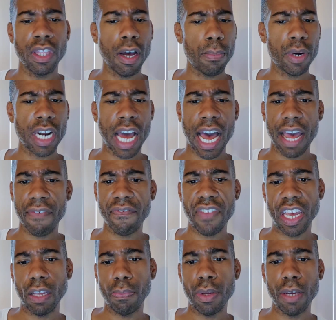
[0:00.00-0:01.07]
Number nine,
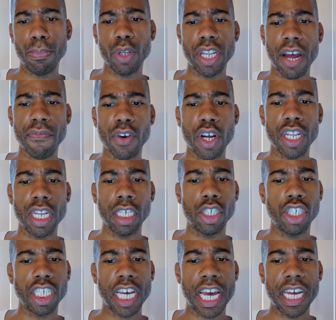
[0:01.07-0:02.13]
fake people never
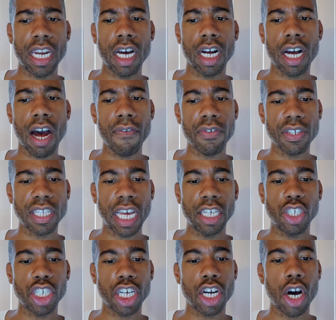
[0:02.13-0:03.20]
initiate a
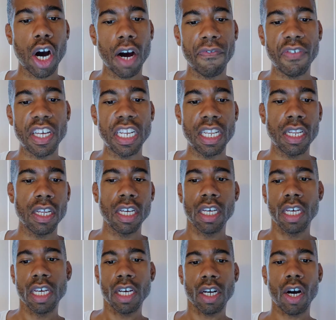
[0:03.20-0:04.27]
conversation, coffee,
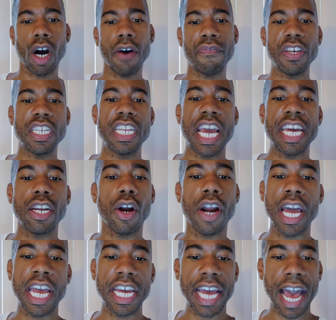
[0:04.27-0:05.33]
coffee date,
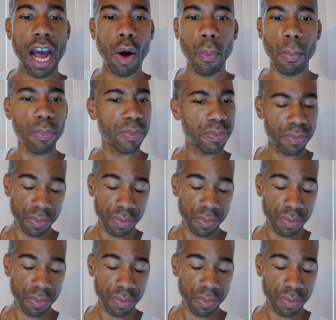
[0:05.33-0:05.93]
or hang out.